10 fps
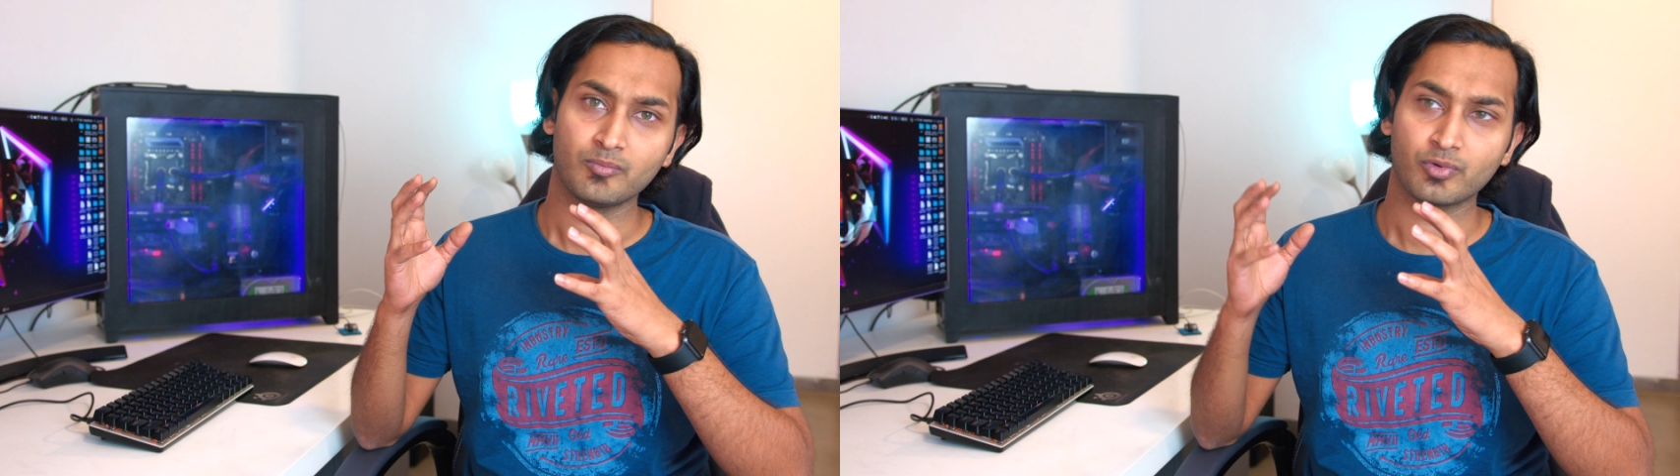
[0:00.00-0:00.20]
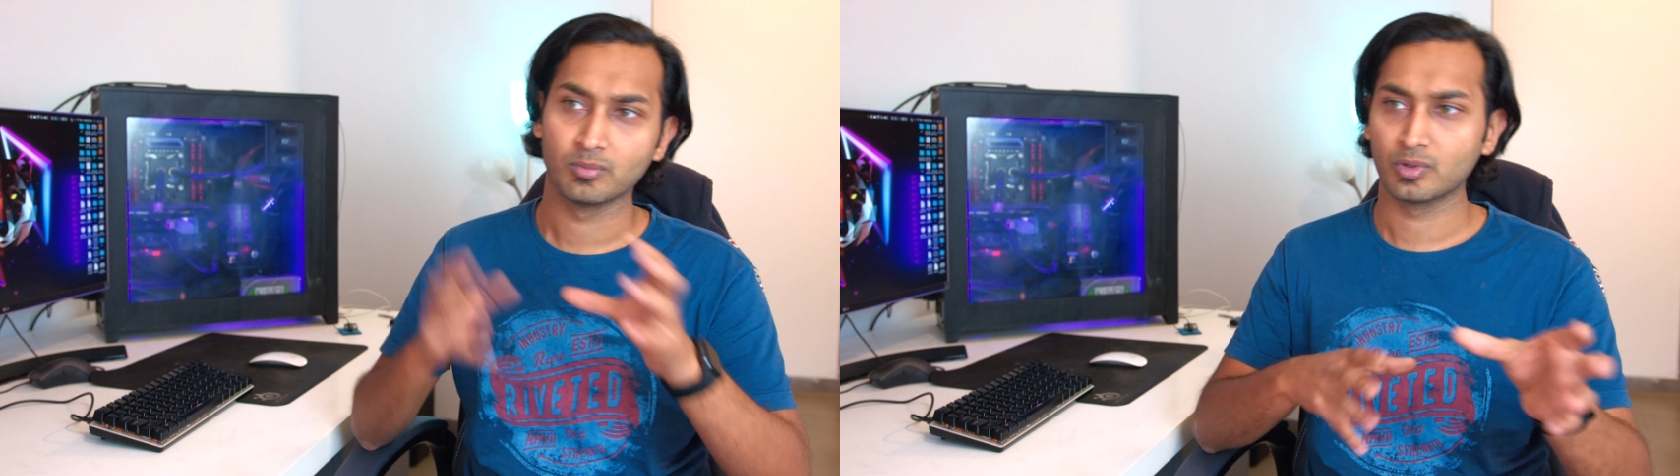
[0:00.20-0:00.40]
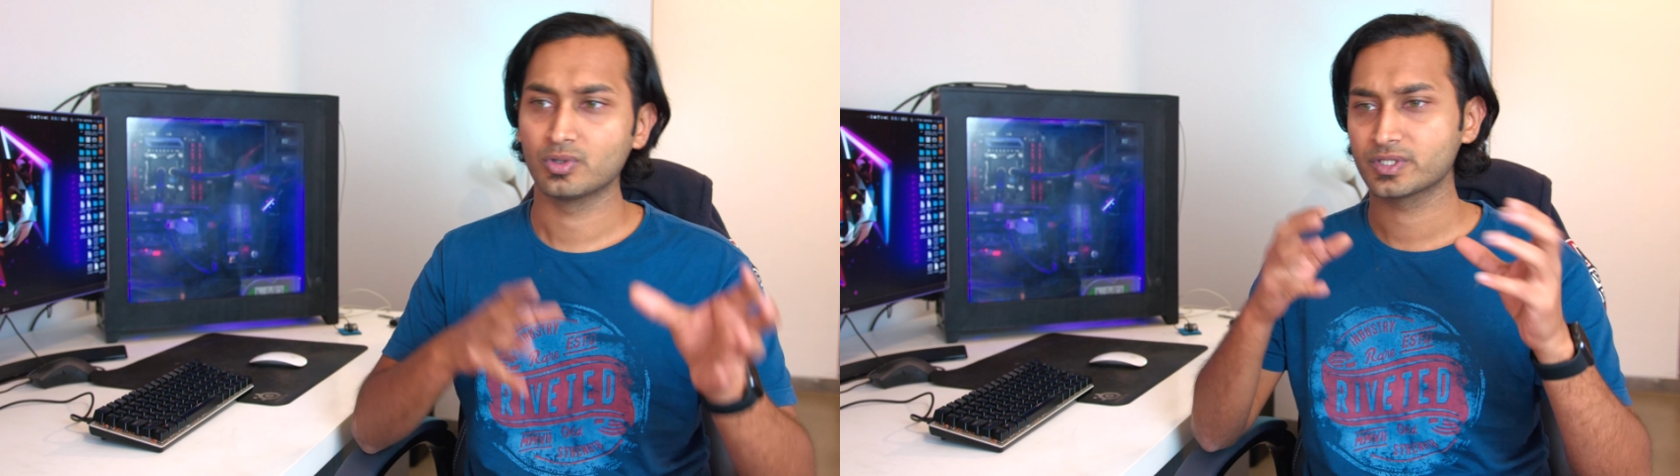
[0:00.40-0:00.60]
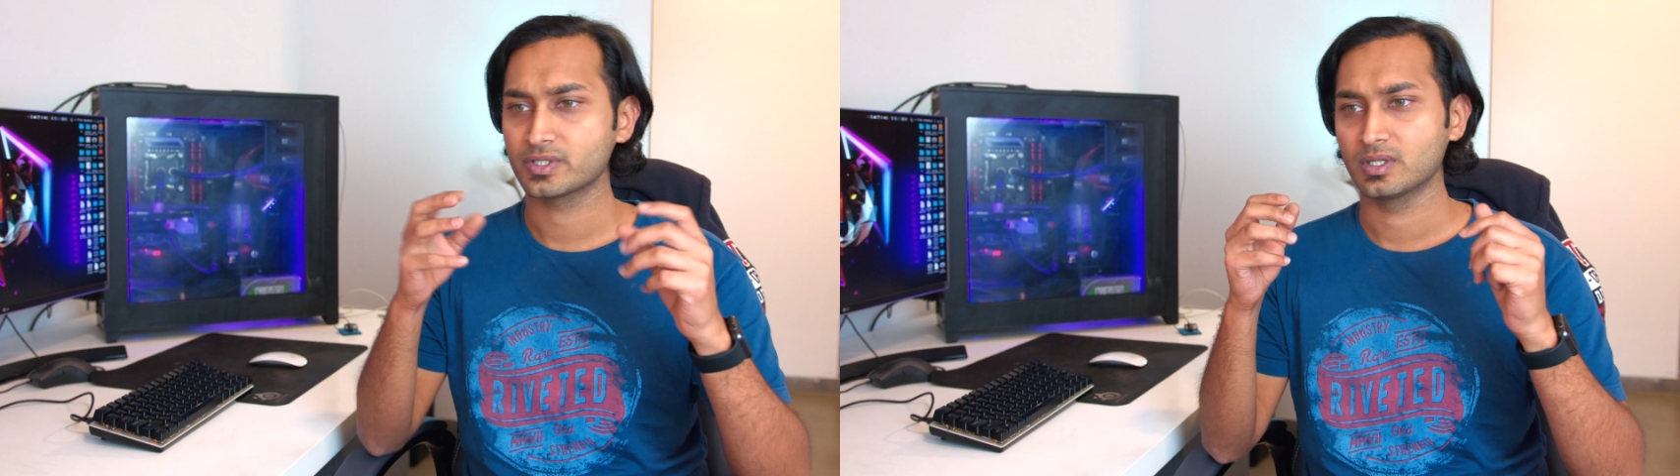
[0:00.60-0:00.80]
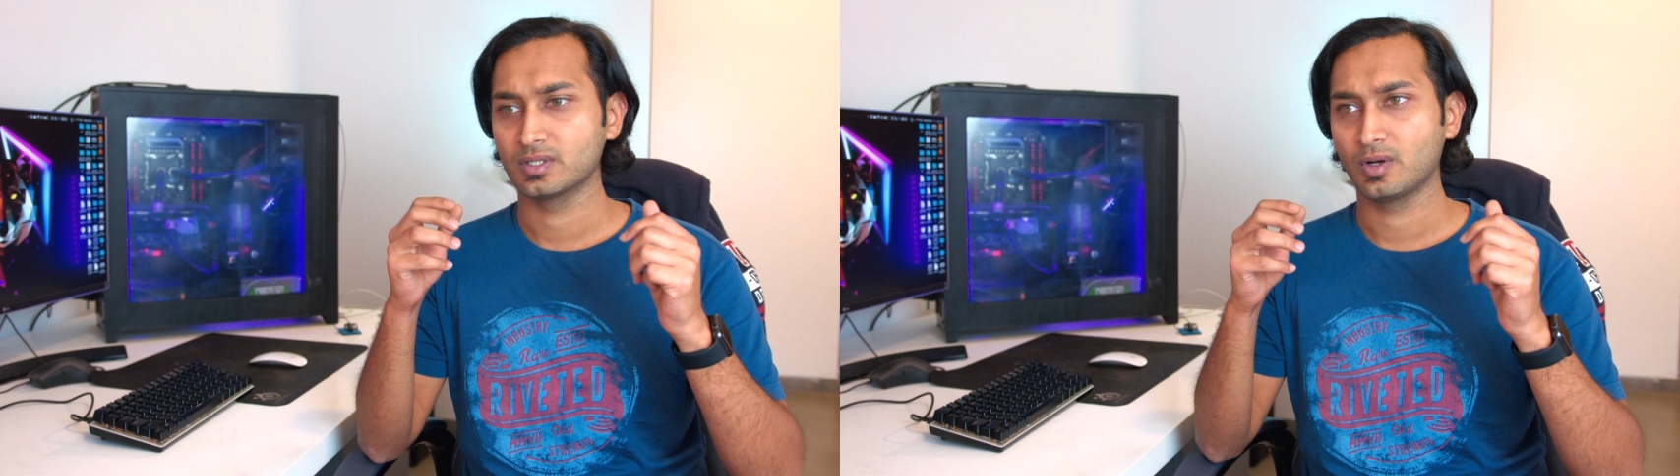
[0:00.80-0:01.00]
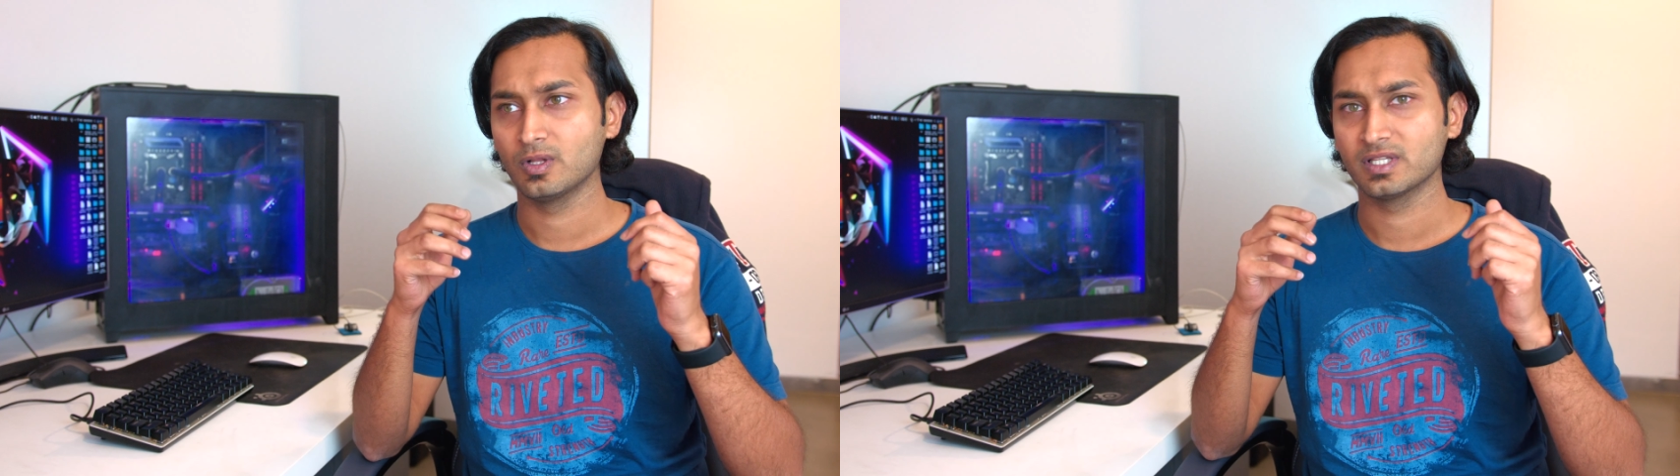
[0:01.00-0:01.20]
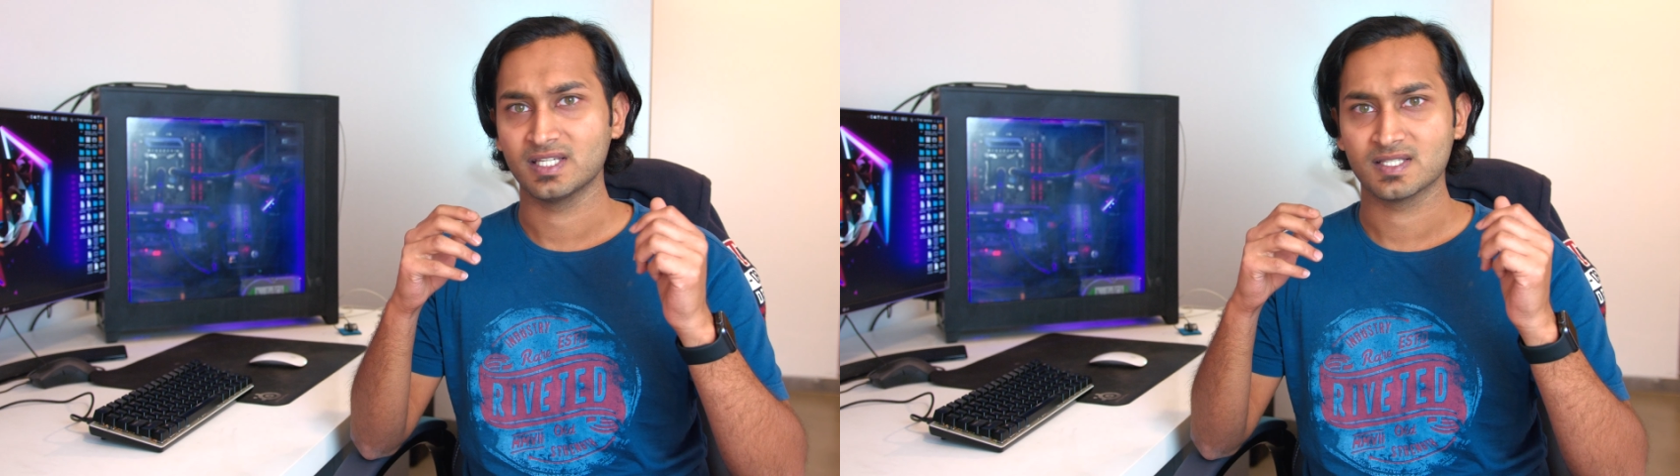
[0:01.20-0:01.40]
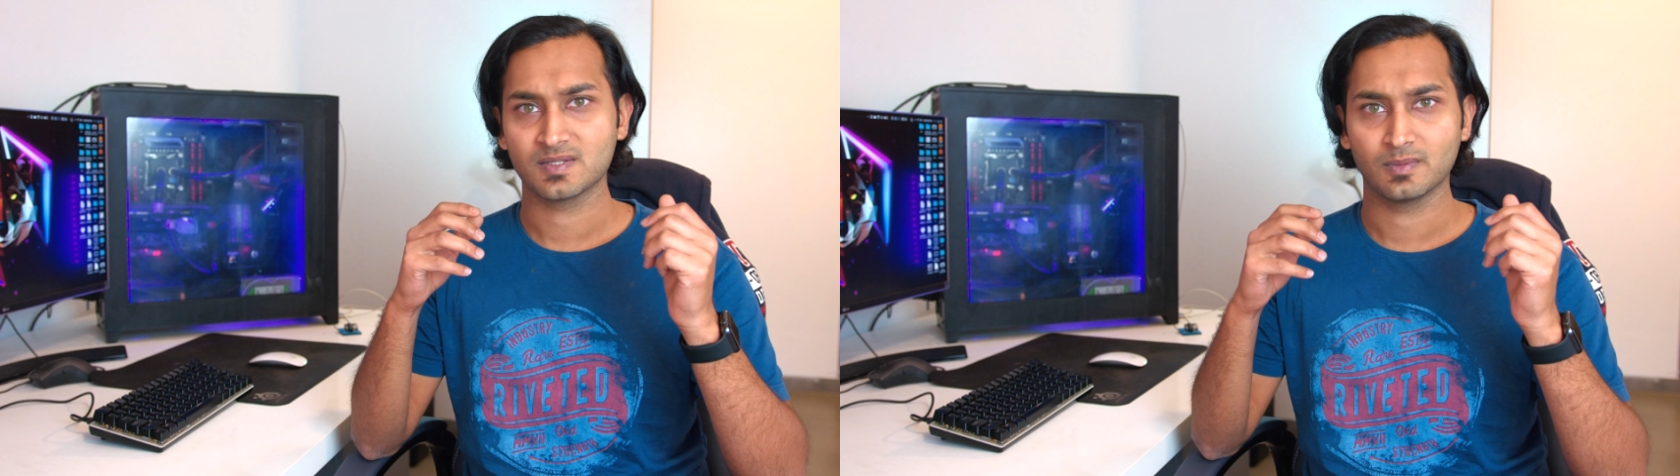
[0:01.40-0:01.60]
promote all
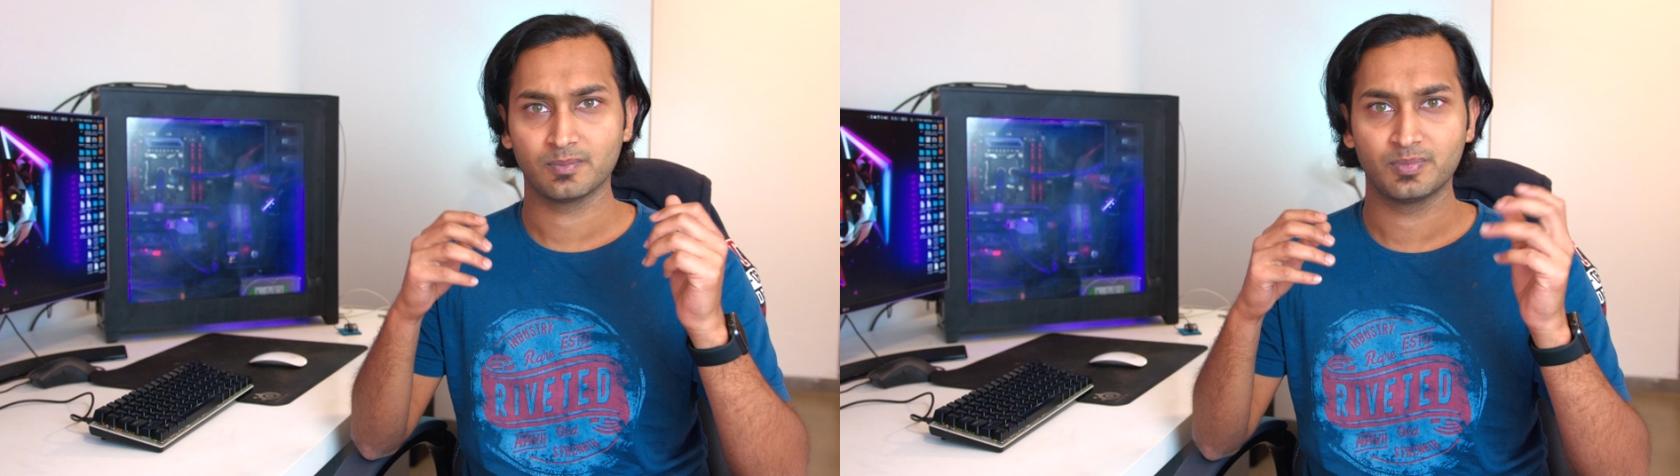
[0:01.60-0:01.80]
these